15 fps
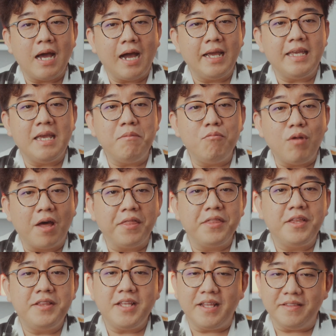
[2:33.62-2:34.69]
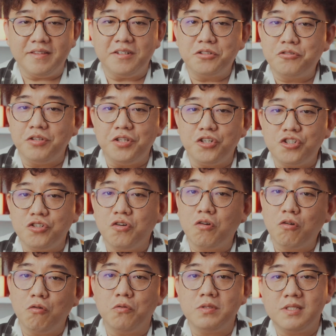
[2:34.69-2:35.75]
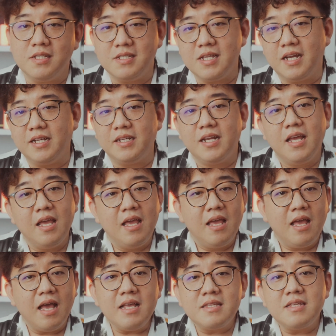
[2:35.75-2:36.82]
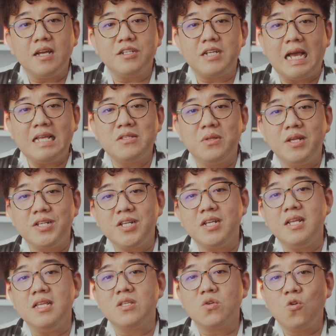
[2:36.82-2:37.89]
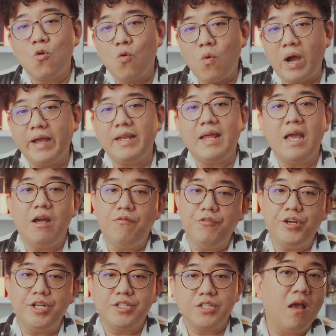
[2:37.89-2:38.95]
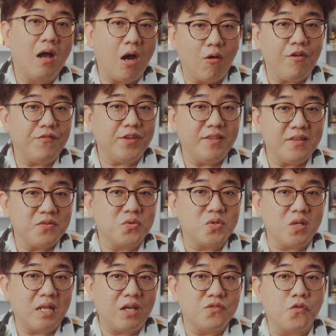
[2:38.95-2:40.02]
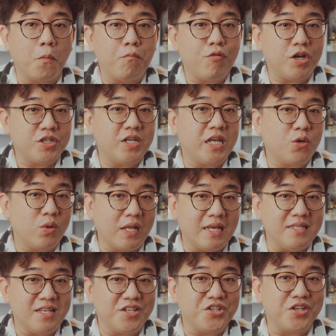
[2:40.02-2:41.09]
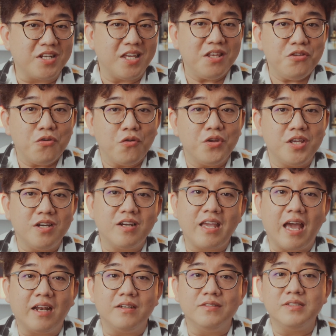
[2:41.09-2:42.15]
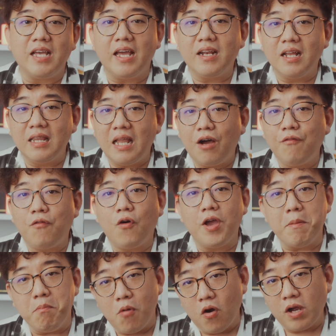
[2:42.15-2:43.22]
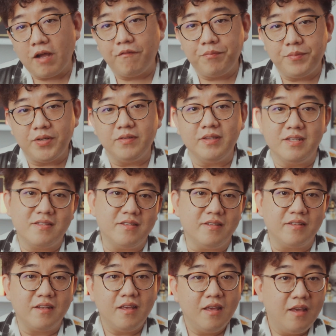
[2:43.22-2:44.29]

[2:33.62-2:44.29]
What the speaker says: IM rather than the traditional closed design. As such, isolation is quite average. However, this also allows for pressure equalization in your ear canals and allow for a more comfortable listen.